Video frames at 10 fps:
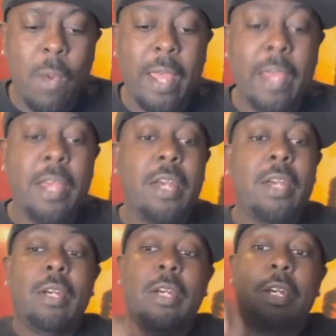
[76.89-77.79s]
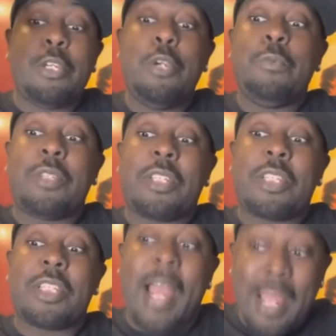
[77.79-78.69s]
Where Hugh
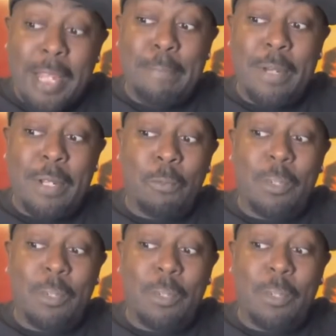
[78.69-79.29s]
Jackman